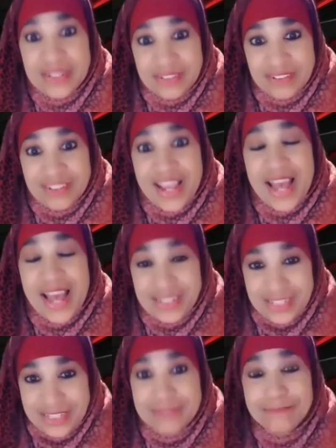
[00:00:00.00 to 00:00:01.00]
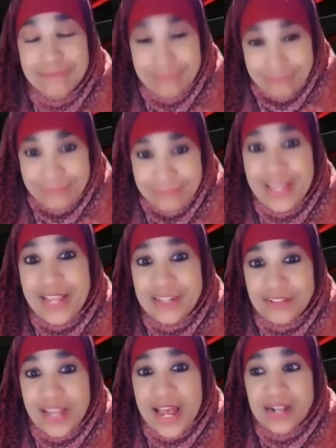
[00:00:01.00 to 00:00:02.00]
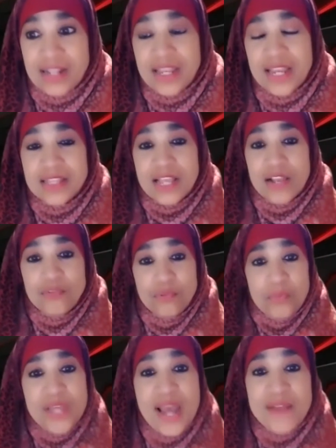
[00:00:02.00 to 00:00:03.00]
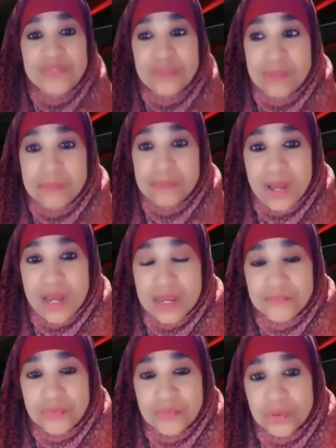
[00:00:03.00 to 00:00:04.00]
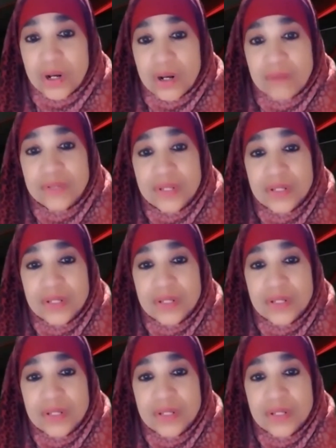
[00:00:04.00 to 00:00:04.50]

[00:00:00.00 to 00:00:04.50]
Exactly, you know? Exactly. And that's what we have to be mindful of.